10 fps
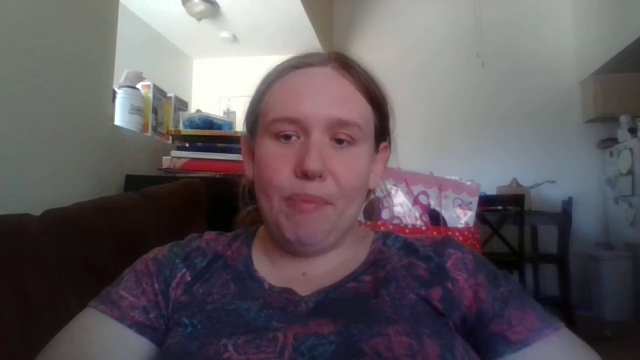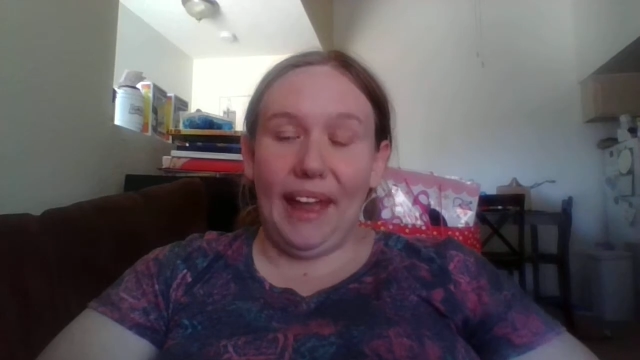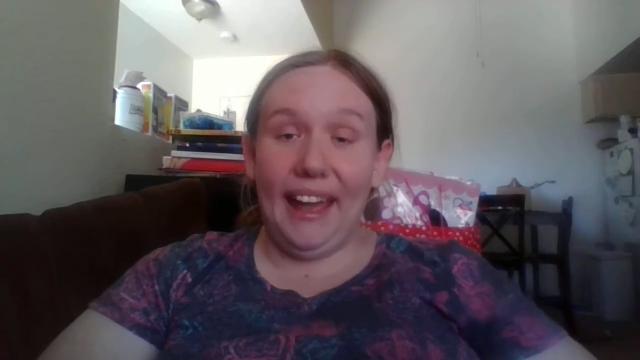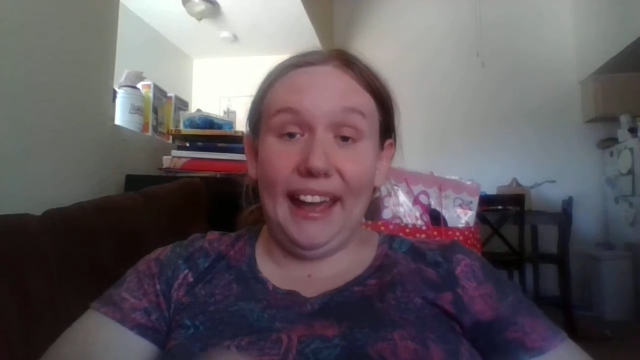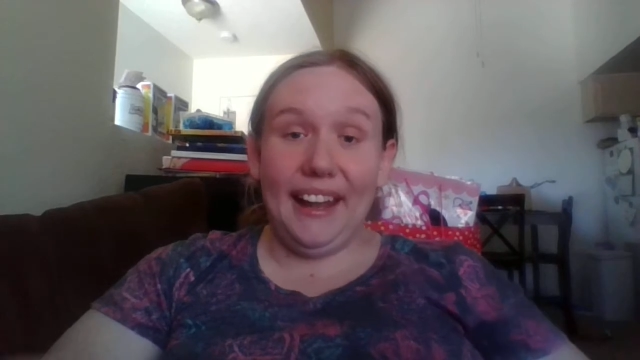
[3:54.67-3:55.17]

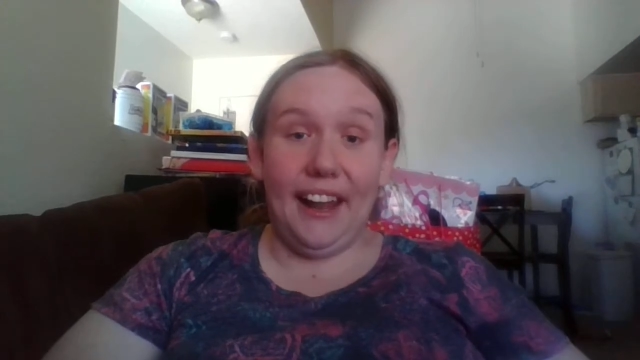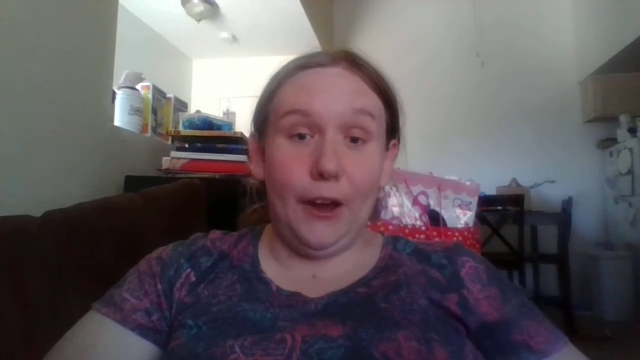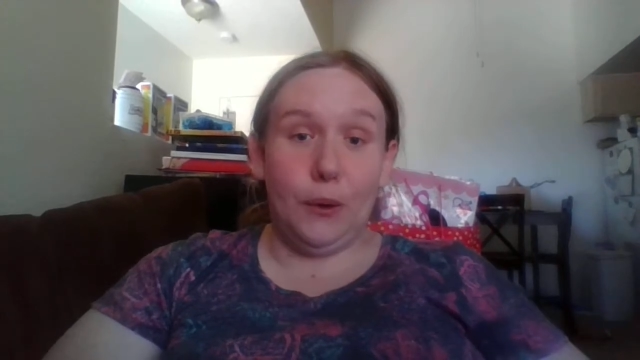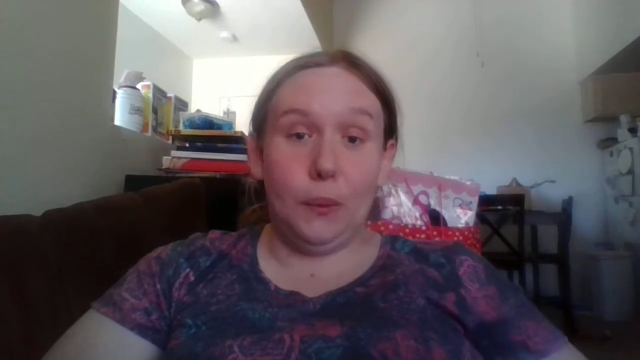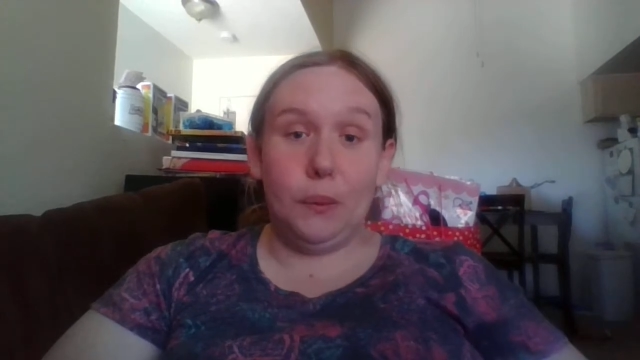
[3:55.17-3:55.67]
hate
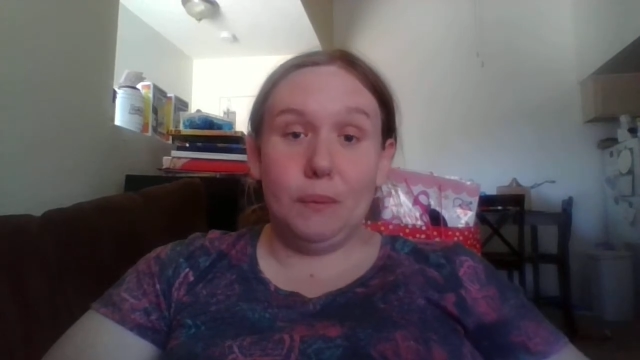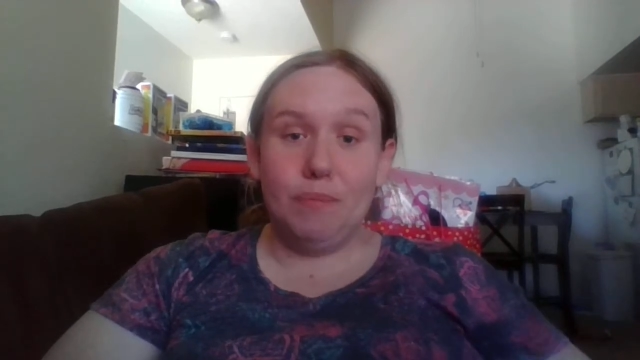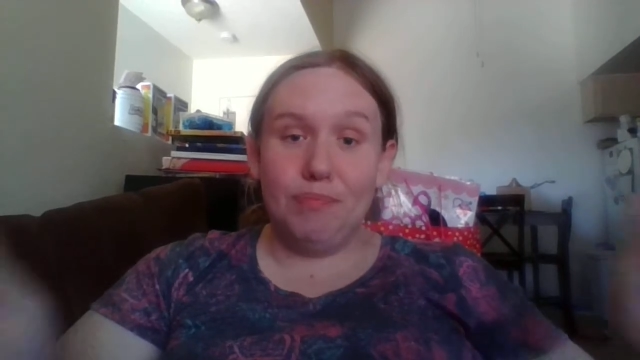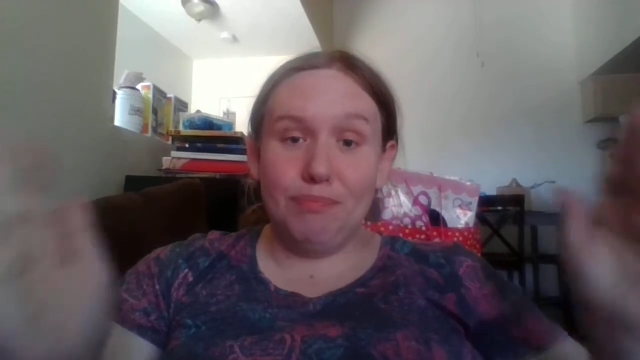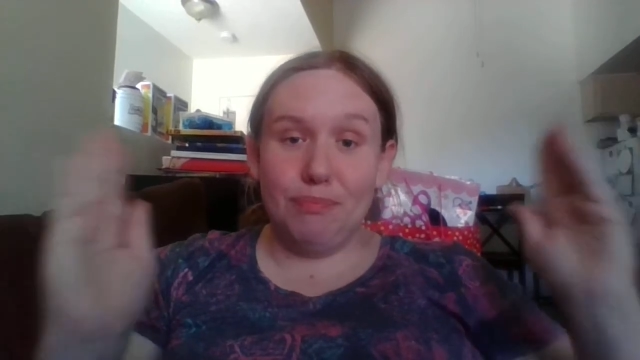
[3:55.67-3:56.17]
how
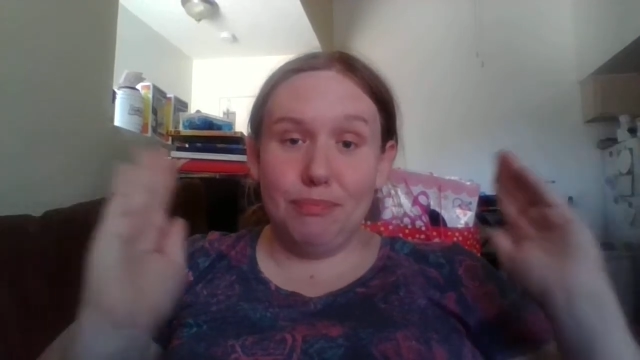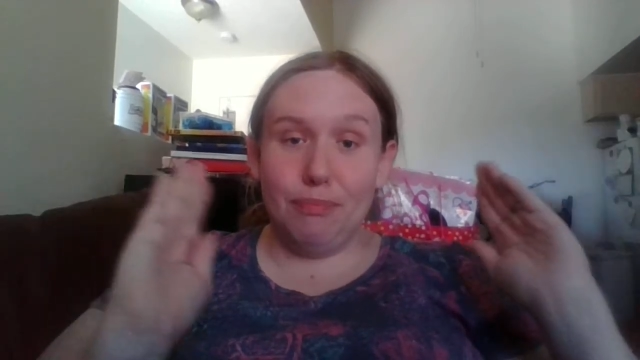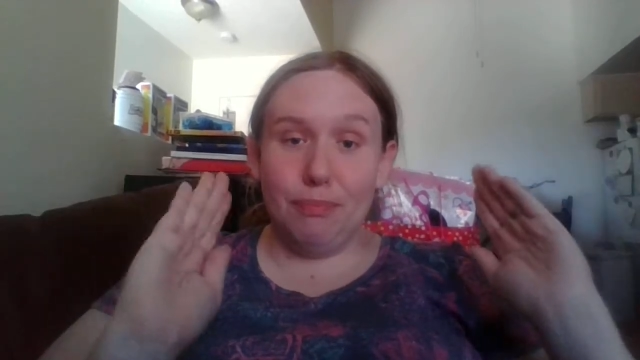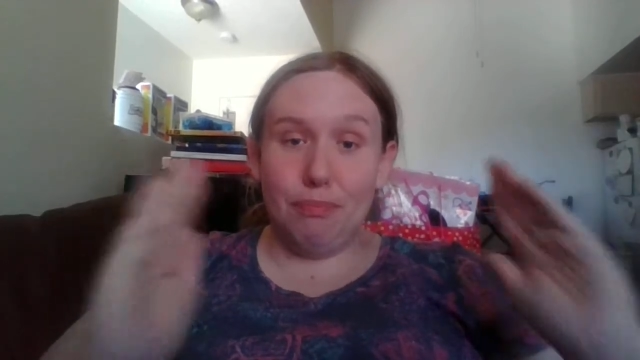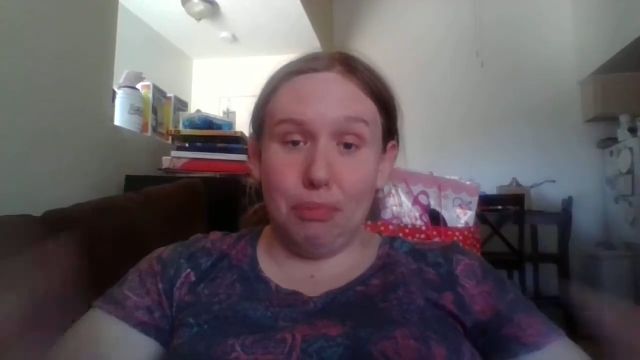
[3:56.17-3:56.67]

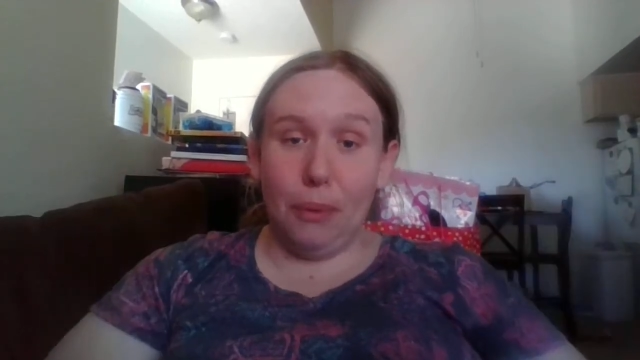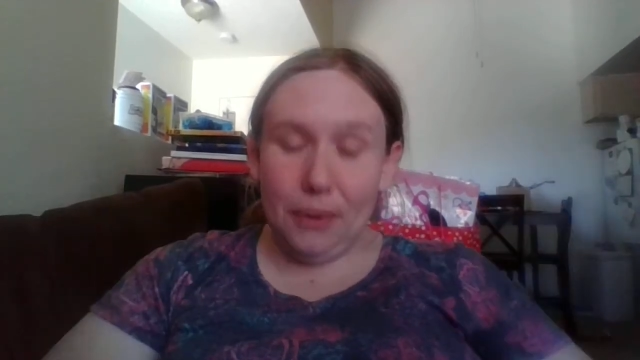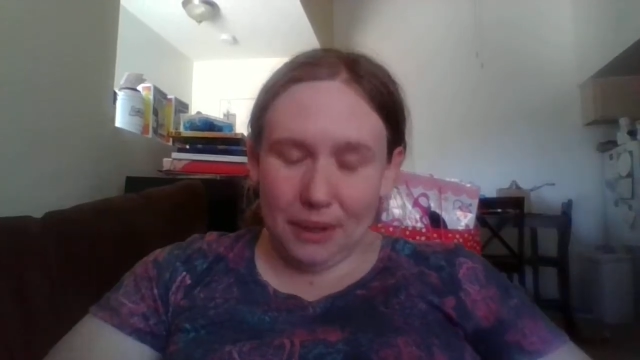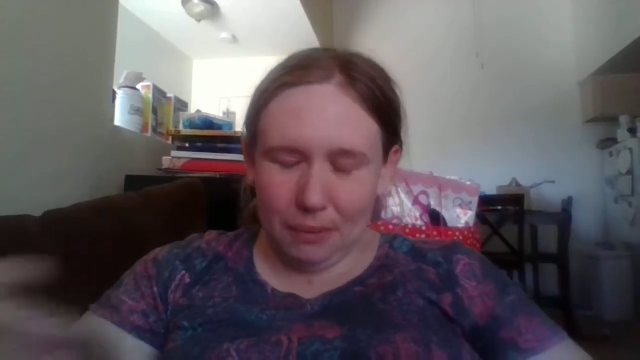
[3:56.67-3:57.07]
broken